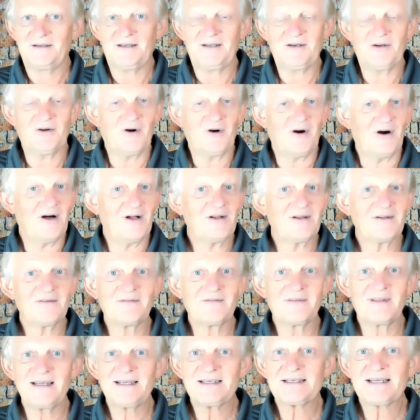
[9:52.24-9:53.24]
all of
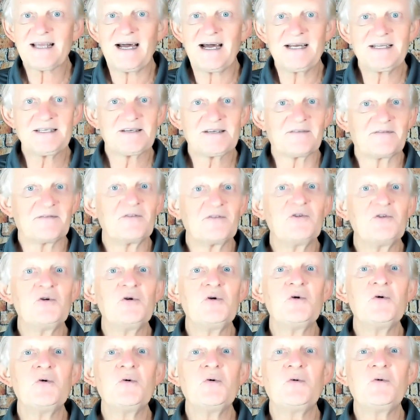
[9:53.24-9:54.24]
these kinds of
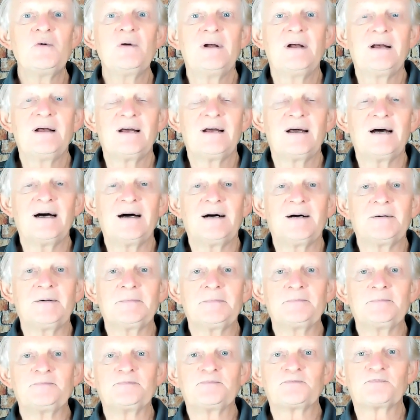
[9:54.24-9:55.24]
new
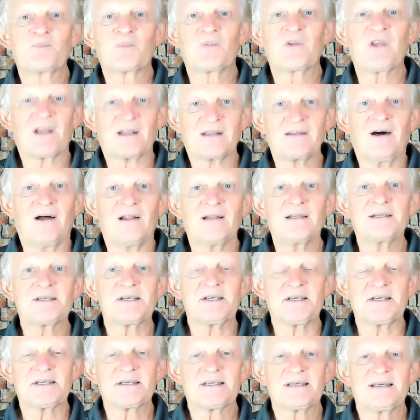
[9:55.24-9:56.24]

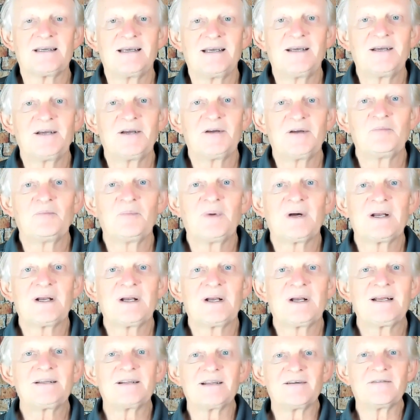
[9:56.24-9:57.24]
technologies. But in
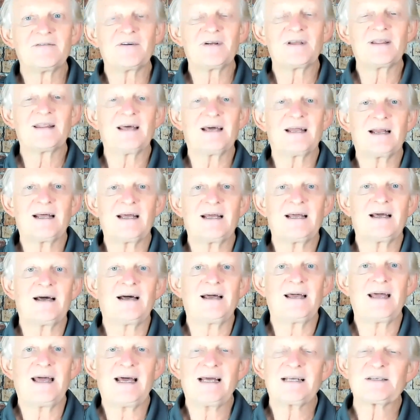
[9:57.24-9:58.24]
delivering that,
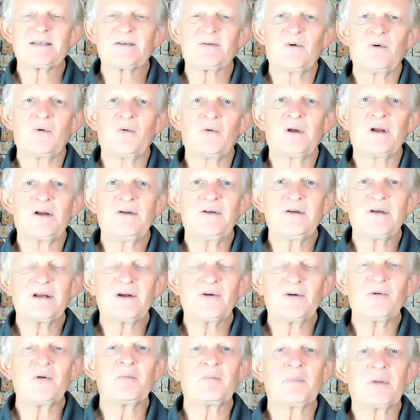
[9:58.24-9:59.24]
I asked, well, when are you going to
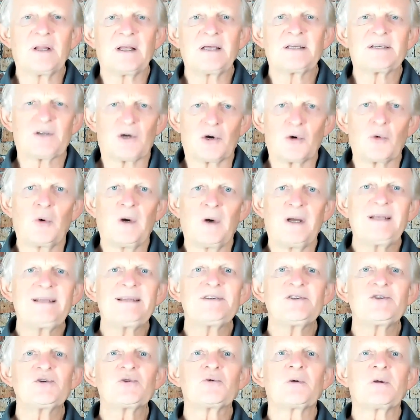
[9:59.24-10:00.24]
replace, or when
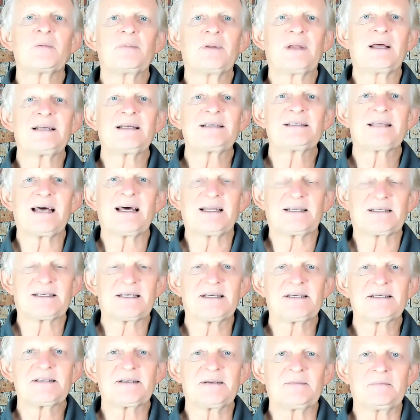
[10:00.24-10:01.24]
did you replace that
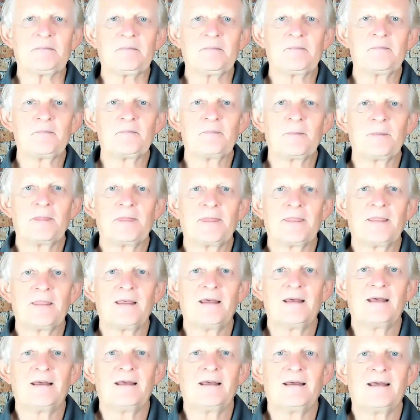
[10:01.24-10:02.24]
system?
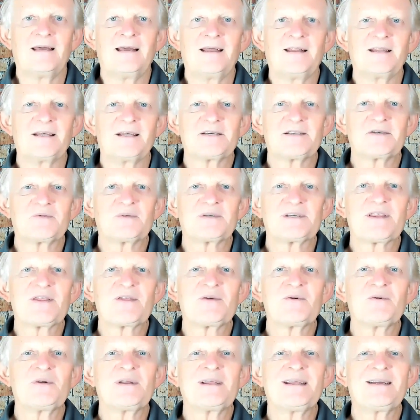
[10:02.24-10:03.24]
And this was
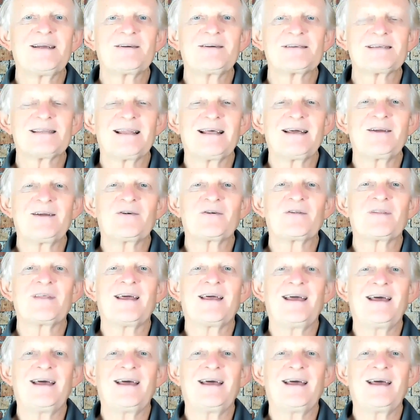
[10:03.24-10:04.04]
30 years later, they